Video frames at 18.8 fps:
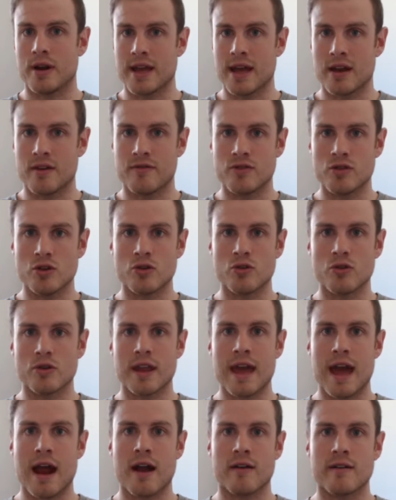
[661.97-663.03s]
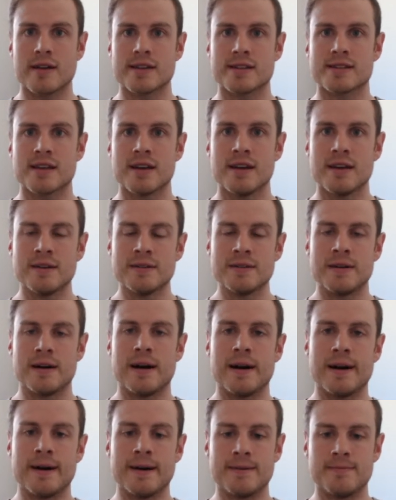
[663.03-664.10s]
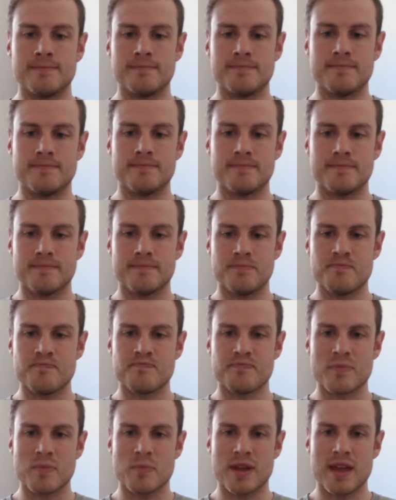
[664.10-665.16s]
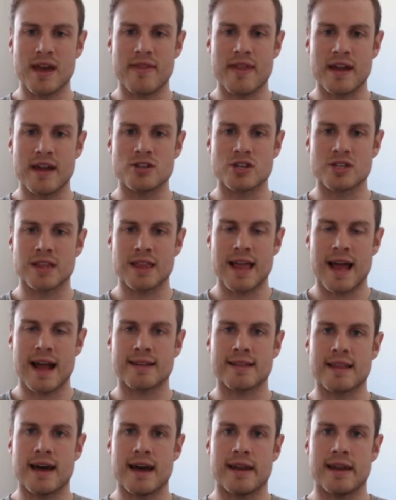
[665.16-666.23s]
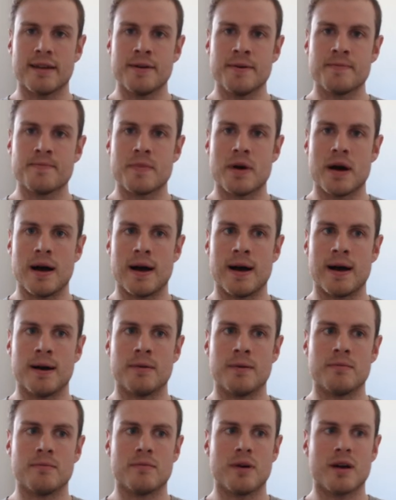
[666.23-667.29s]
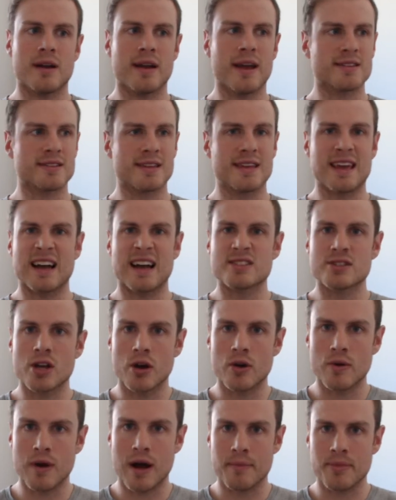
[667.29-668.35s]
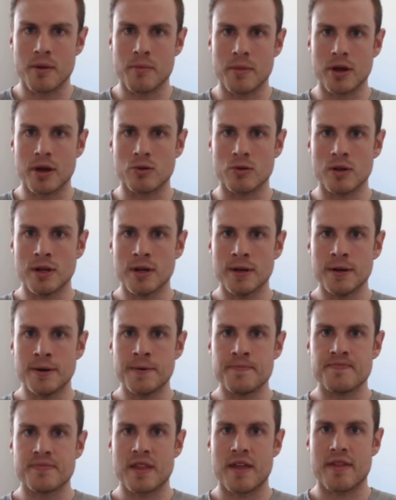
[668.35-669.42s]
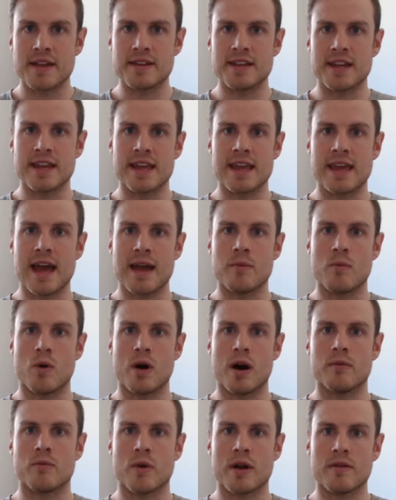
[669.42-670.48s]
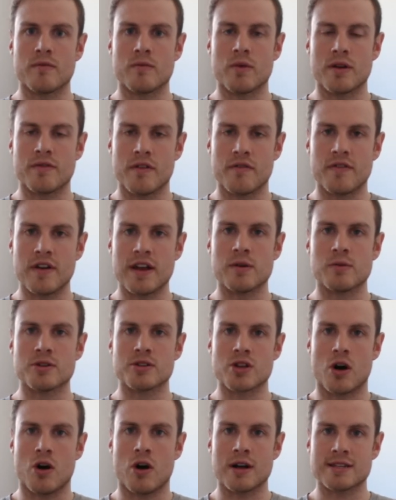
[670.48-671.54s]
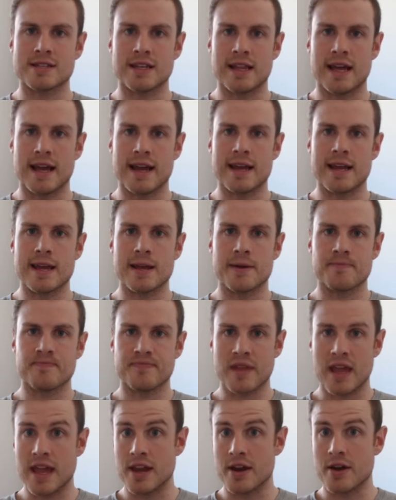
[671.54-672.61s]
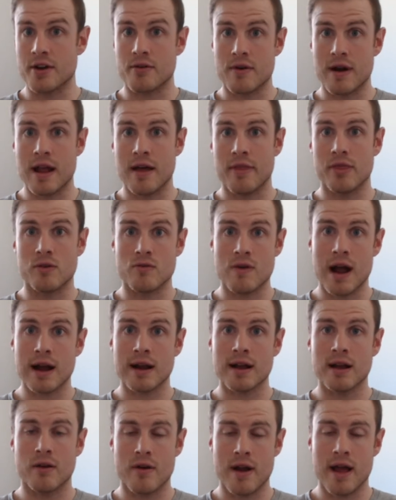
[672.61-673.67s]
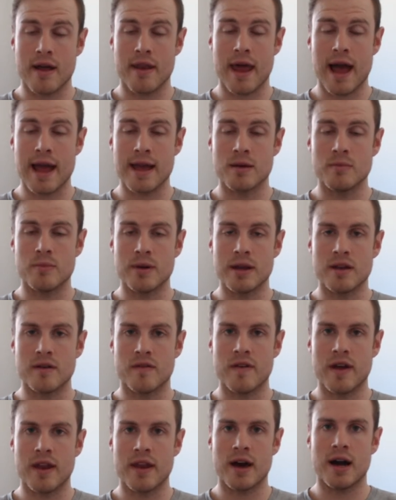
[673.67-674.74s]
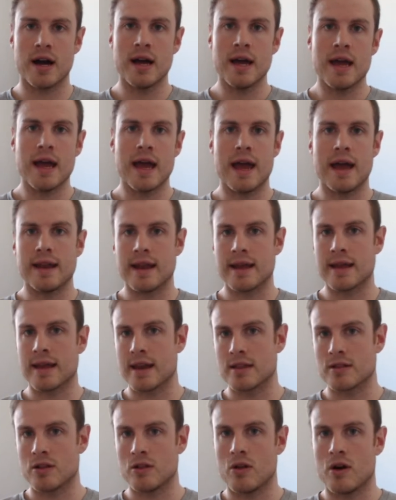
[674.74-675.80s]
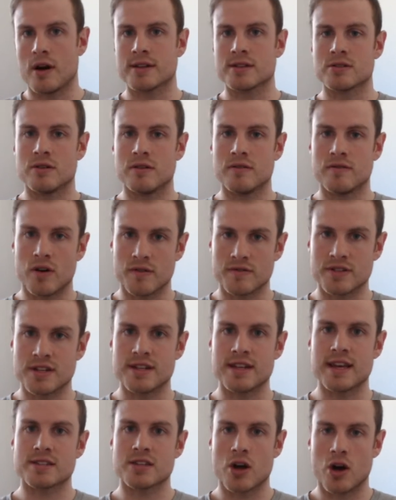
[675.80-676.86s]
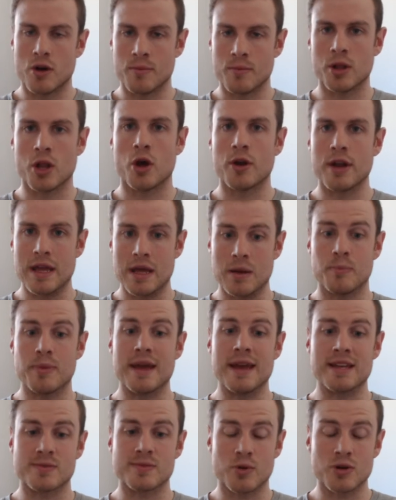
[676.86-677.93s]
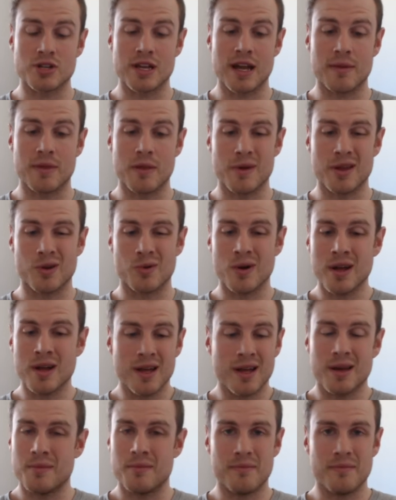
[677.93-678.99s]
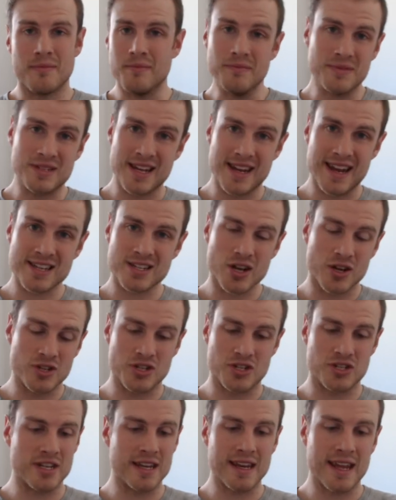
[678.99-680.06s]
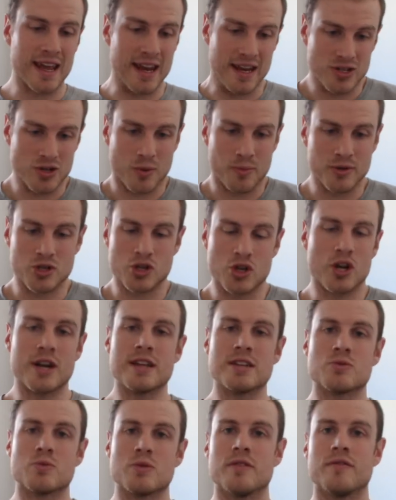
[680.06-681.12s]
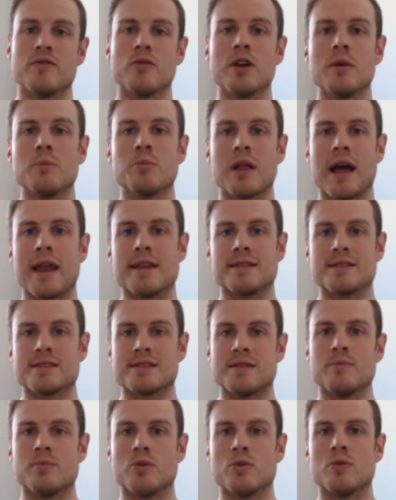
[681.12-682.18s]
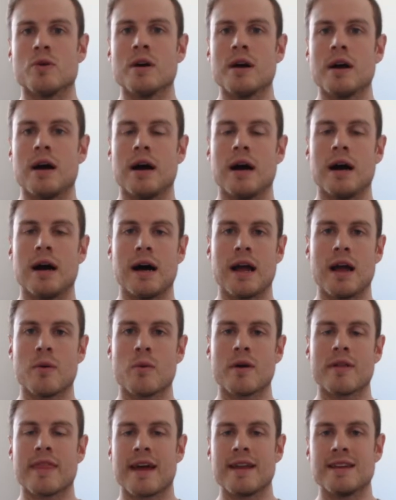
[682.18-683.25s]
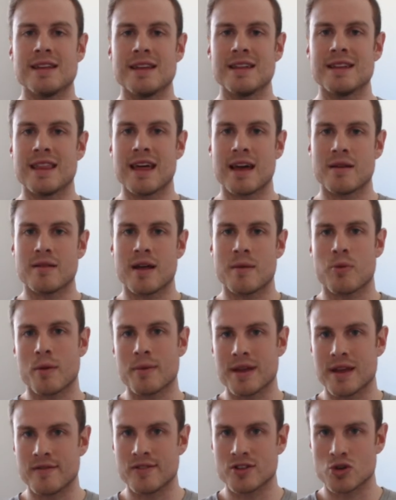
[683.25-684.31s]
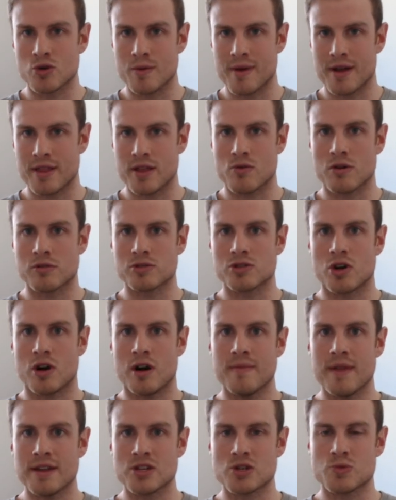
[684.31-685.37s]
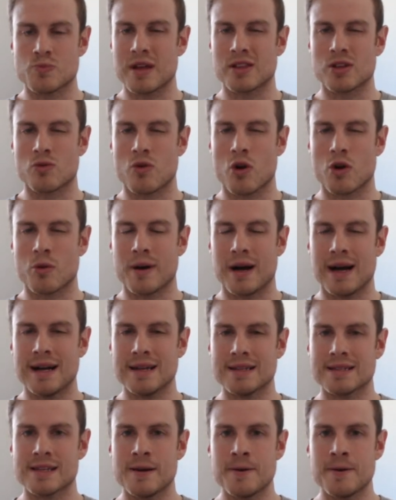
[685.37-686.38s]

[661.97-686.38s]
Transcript: He had a few good carries, but yeah, they just lacked that. I guess gutso up the middle that they did in game one when Fafita was isolating in and around the ruck, around A and B defender, and getting the likes of Tedesco, Maloney, and Pearce pushing up the middle. Tedesco just didn't get his opportunities with the footy, plain and simple. And when they did, they probably give it to him at the wrong time. They just picked the wrong pass.